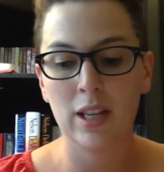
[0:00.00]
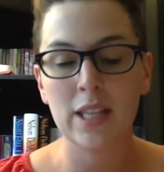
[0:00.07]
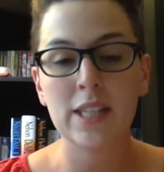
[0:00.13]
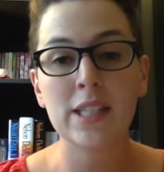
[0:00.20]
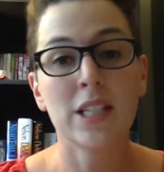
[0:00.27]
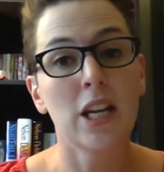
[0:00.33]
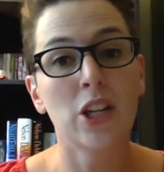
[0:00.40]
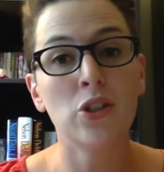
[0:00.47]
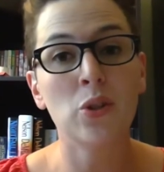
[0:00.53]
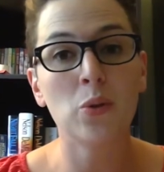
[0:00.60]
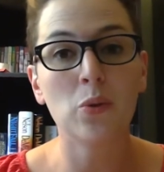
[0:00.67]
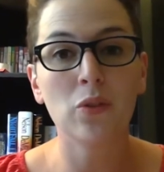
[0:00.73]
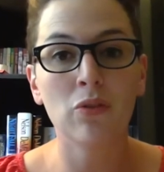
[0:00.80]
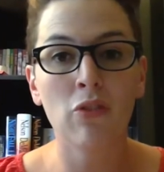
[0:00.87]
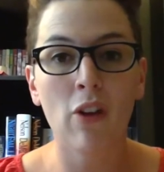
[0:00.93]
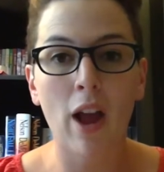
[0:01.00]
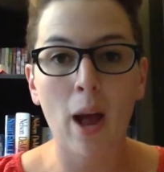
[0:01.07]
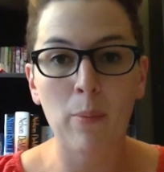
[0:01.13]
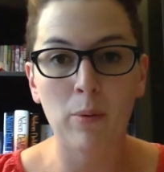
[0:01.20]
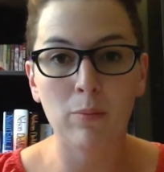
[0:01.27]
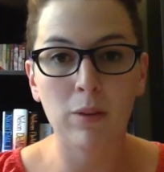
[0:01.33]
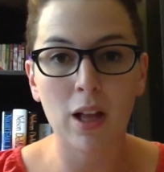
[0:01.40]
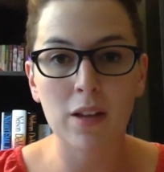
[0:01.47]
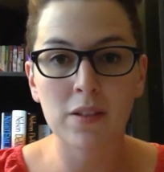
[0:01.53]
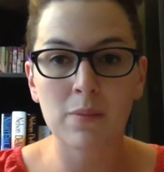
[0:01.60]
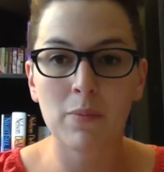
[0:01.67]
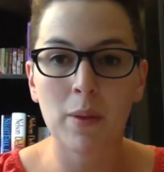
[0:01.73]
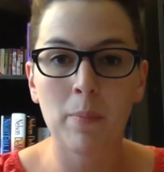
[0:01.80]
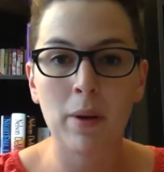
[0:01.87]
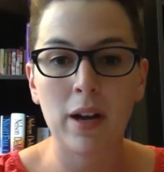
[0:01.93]
Stay tuned for
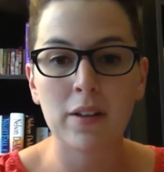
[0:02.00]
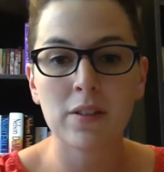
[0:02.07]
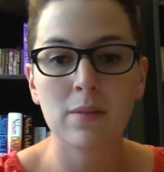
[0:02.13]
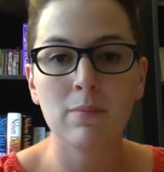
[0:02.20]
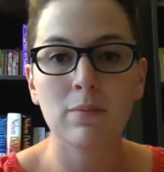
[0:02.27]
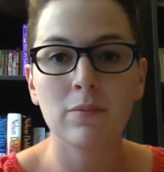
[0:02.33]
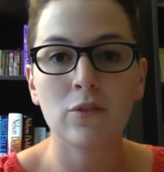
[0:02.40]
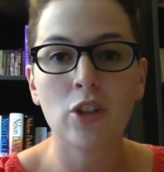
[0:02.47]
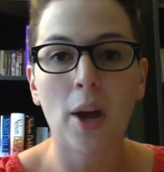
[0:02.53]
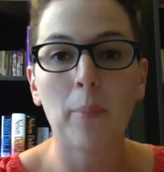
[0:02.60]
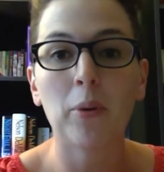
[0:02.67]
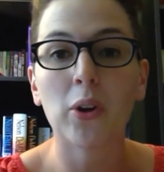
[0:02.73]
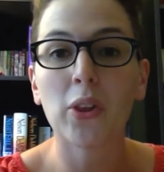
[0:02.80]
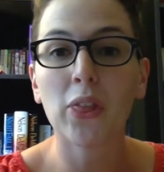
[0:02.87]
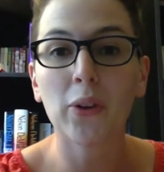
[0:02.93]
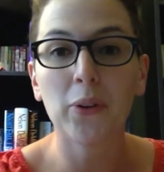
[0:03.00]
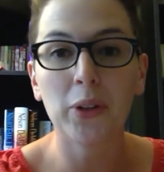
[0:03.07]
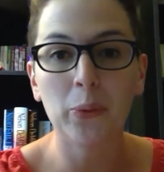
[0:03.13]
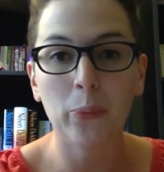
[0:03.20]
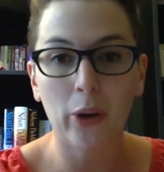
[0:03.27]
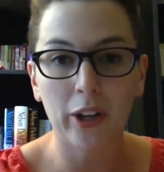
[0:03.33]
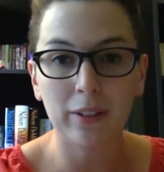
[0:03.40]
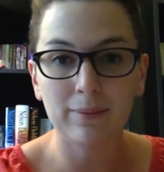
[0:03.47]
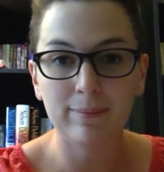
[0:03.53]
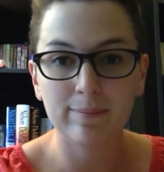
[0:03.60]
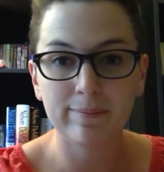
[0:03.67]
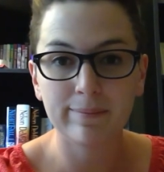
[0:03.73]
Appleblossom the Possum, Chapter 31.